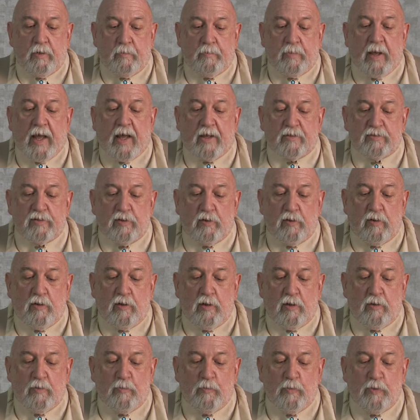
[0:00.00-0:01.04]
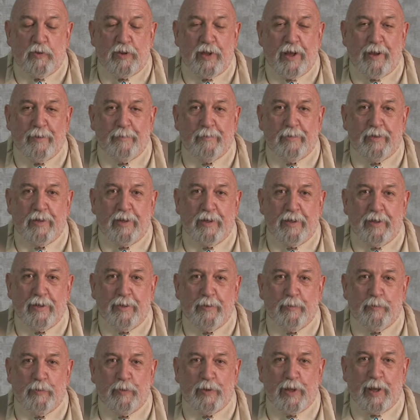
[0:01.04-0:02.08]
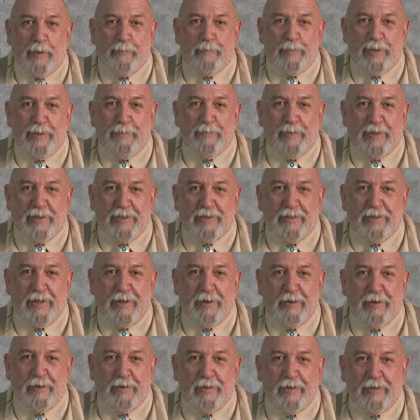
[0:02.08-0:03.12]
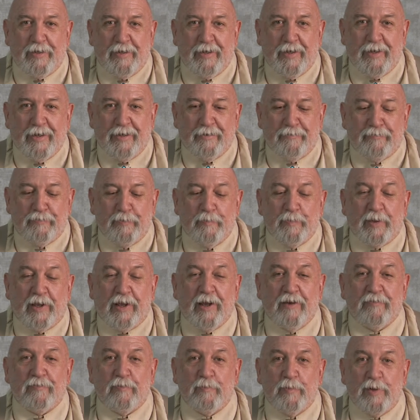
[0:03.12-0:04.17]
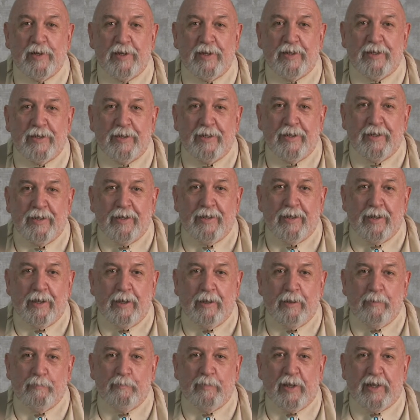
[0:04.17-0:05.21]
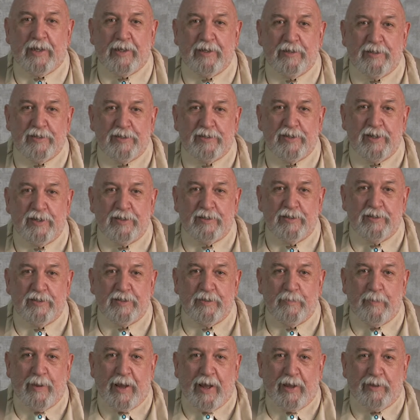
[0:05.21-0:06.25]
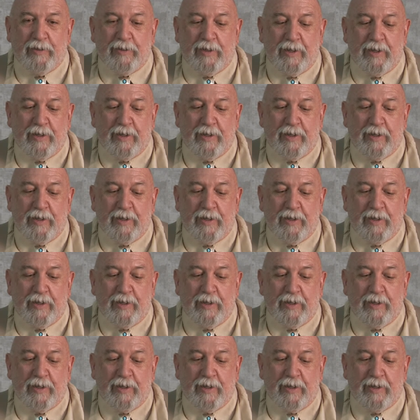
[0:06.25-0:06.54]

pass along without me being there from the government making decisions about